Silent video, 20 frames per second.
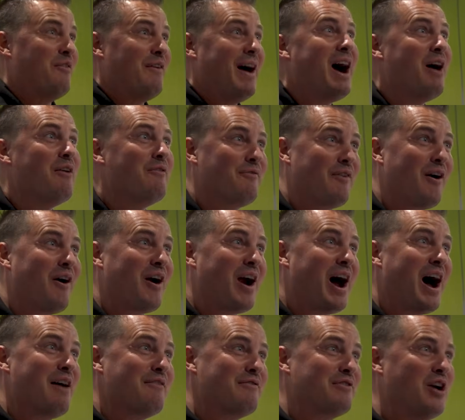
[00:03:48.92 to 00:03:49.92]
of how far
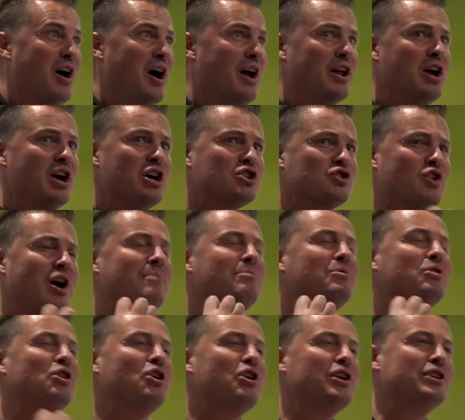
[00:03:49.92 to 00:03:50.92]
I've gone. So
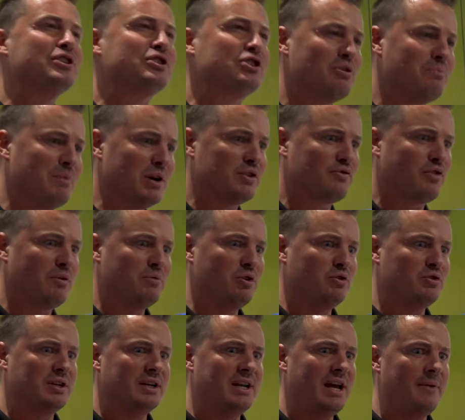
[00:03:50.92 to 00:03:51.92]
I'm learning so much from
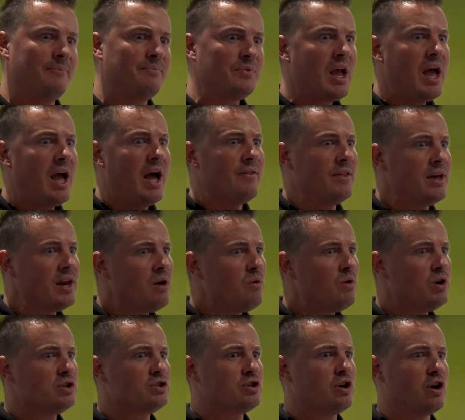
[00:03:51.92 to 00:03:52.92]
you today. And then I
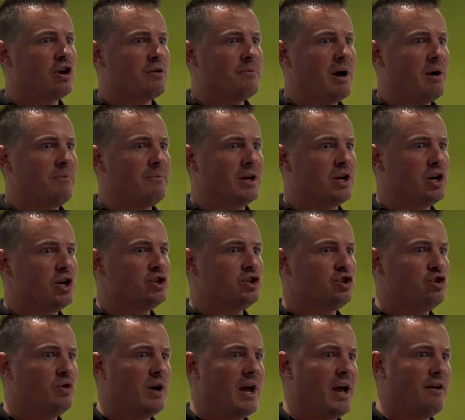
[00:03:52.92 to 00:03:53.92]
want to talk about,
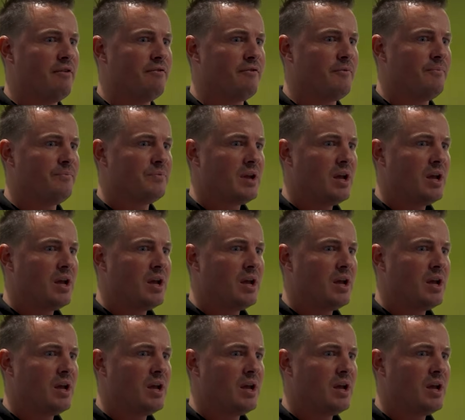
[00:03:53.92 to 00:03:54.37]
because you have